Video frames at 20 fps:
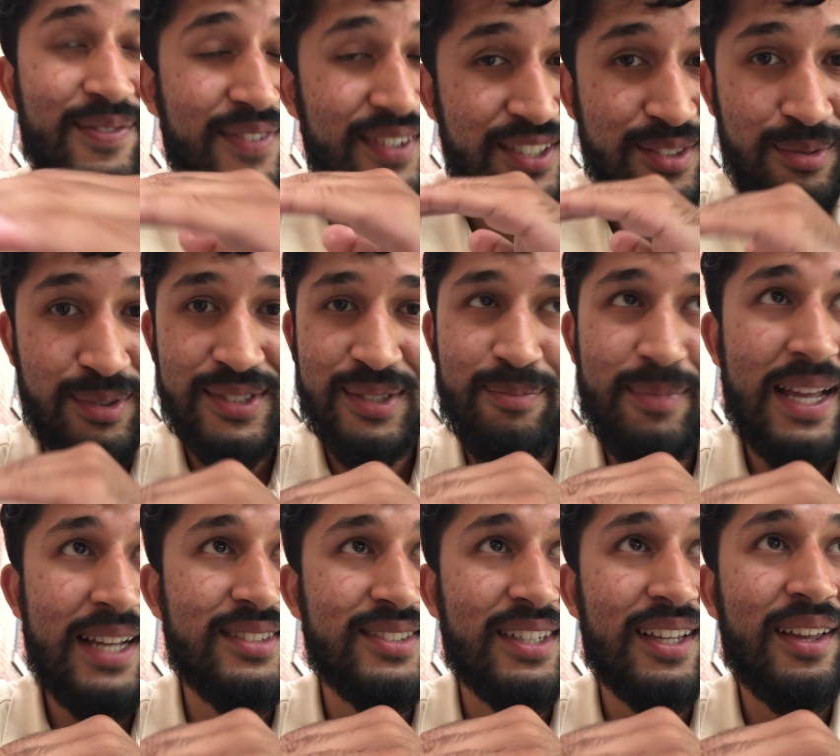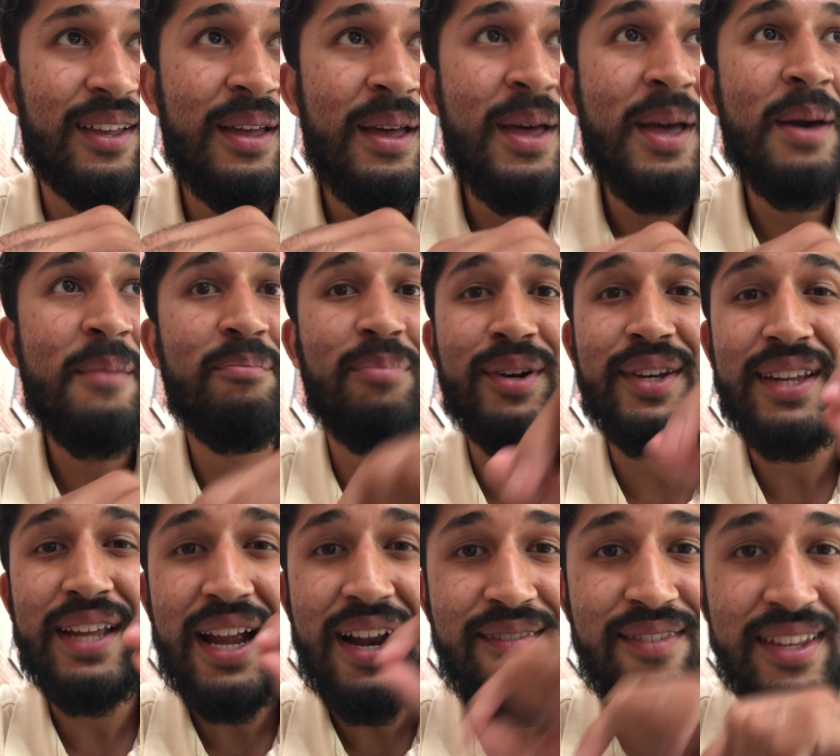fish was amazing. But
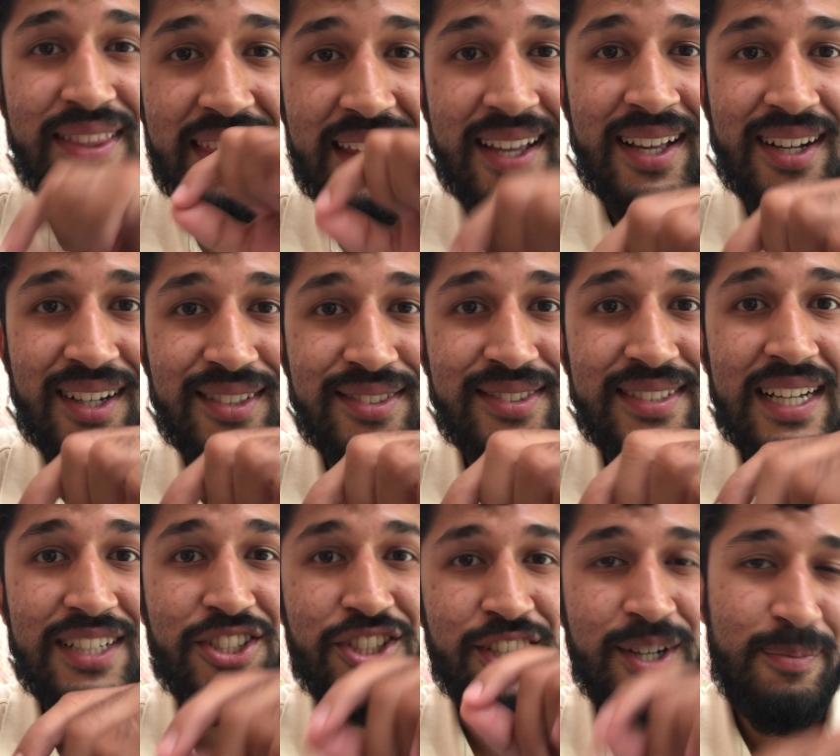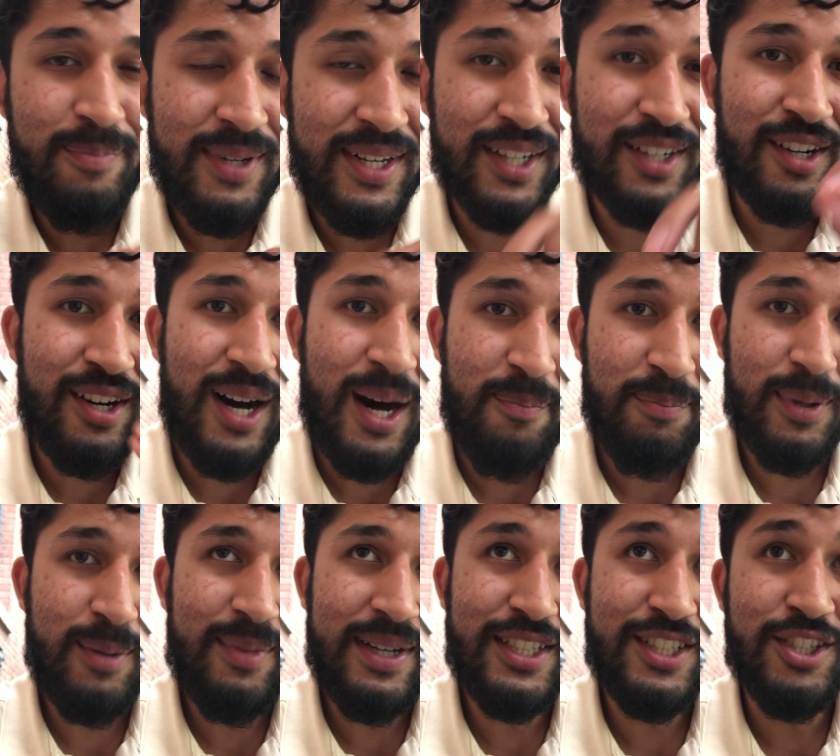everything else that should have been a
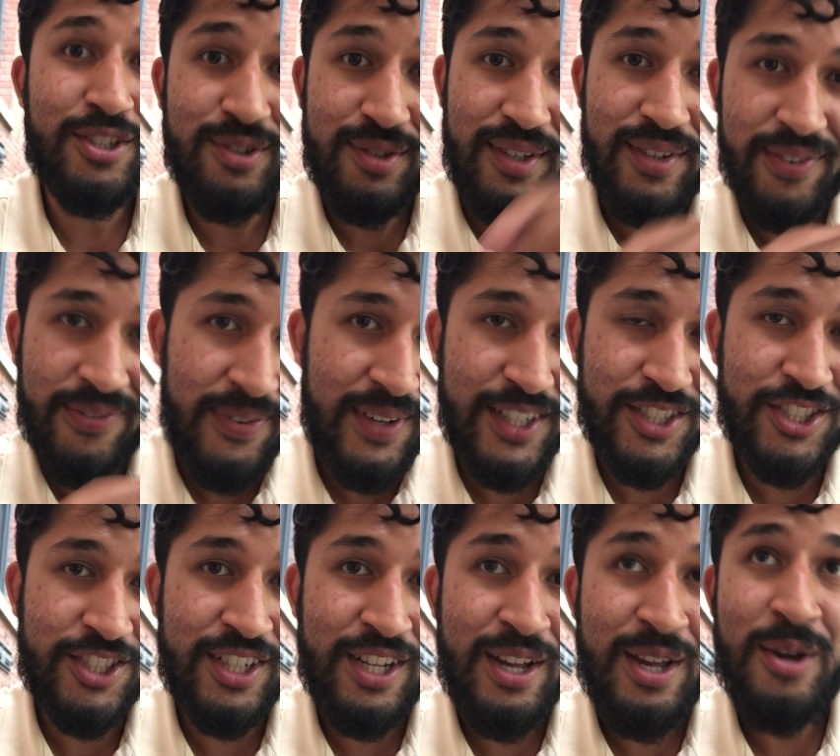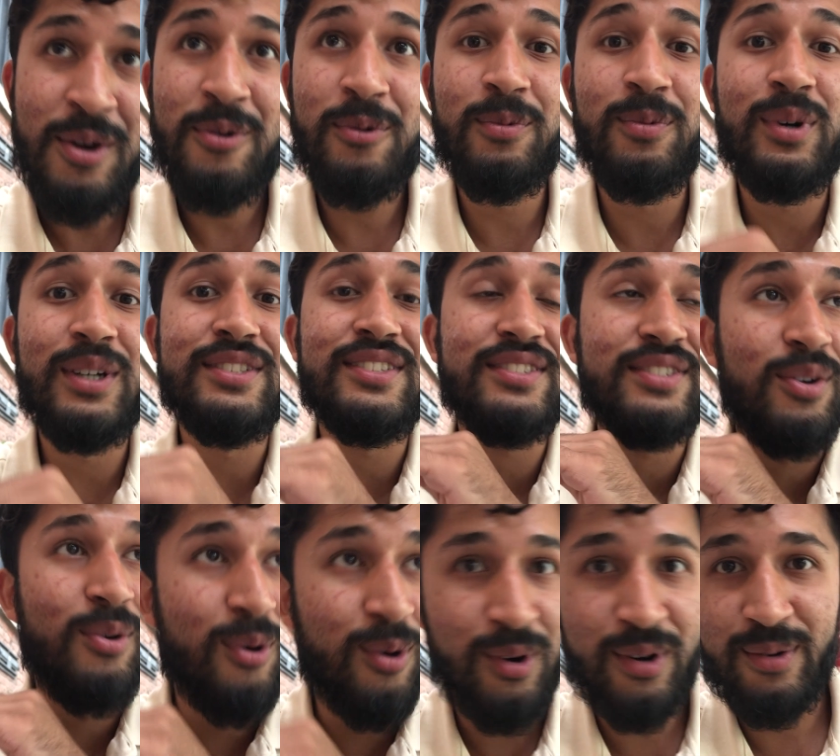compliment to the fish was
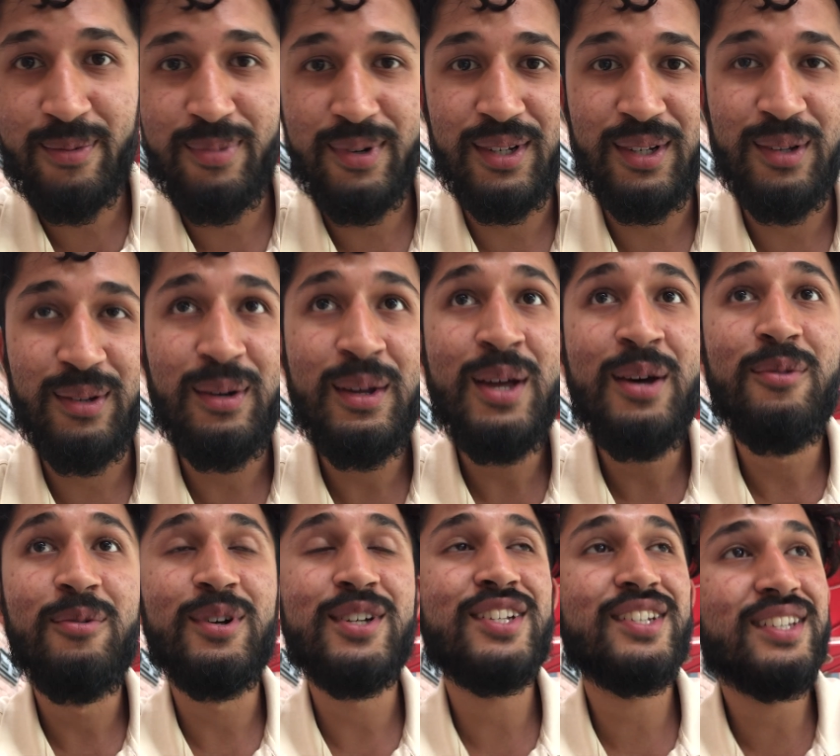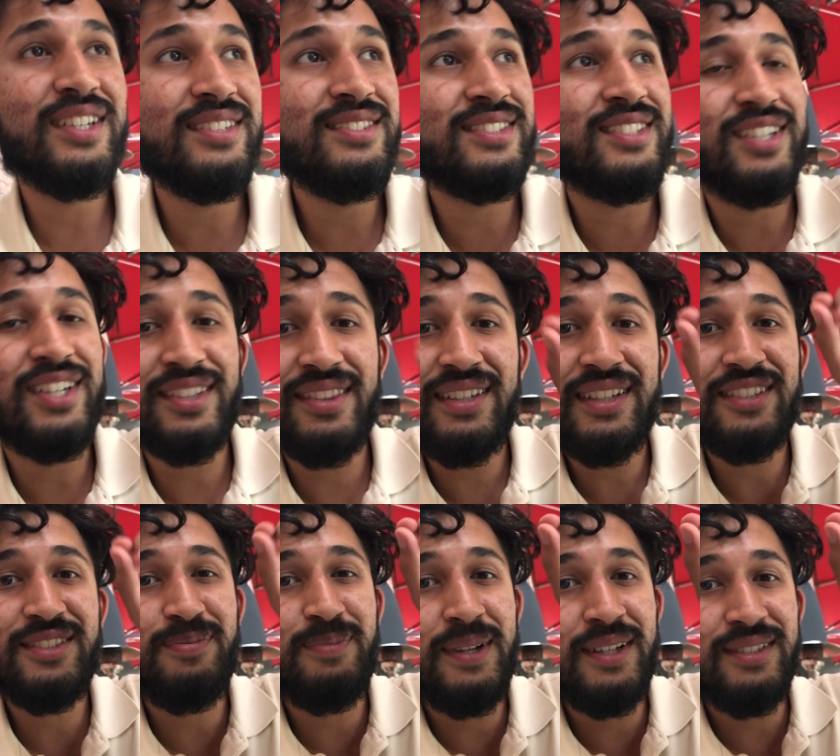horrible, which just took the
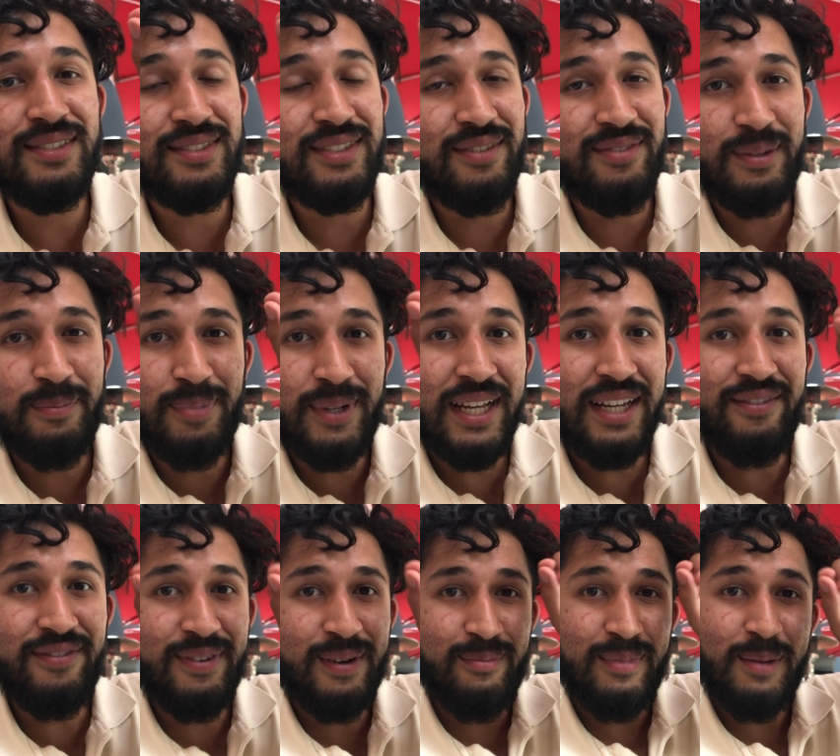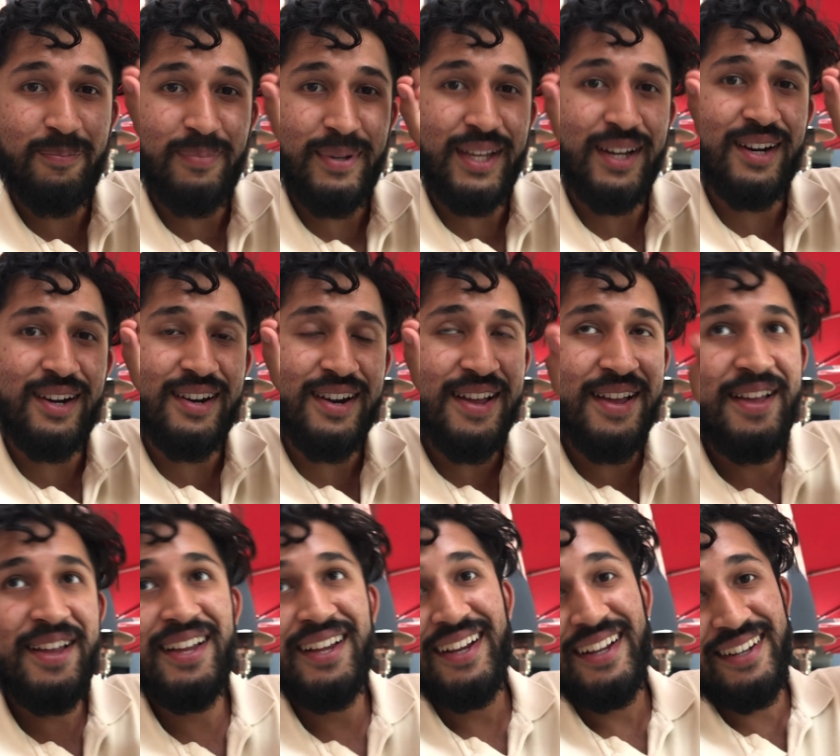experience of the plate from up here
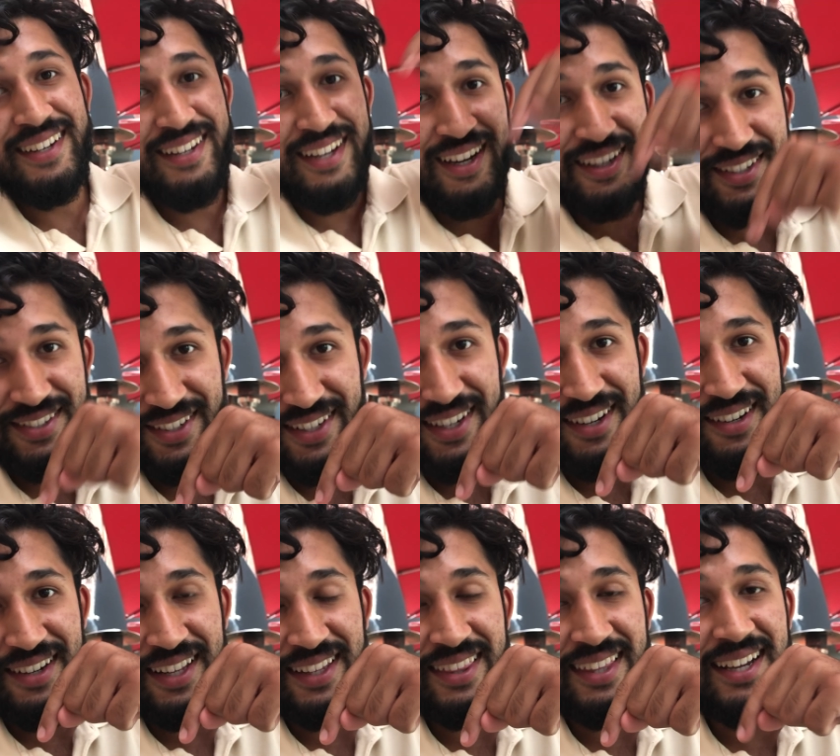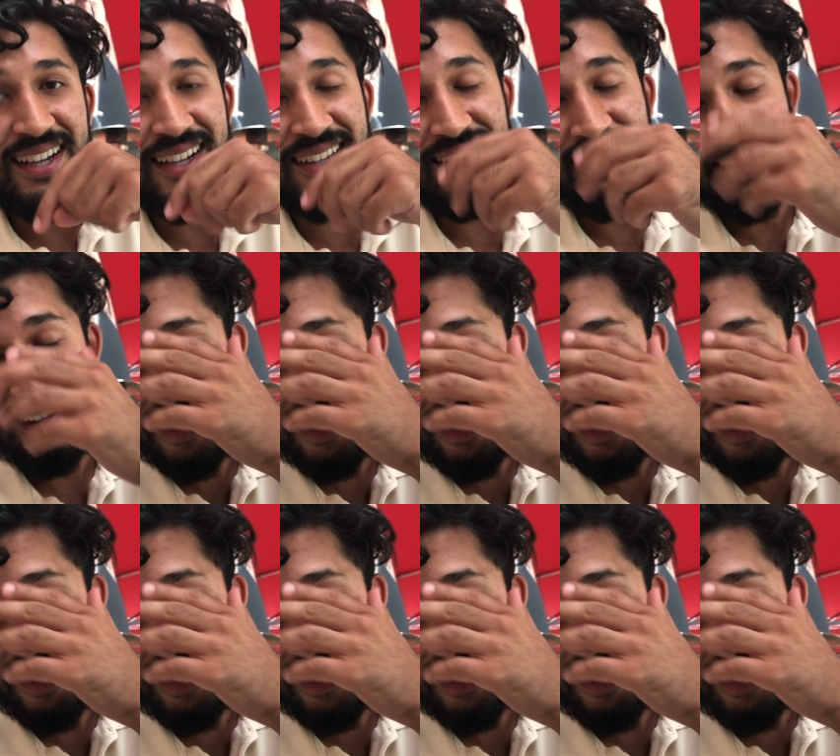down to here like that.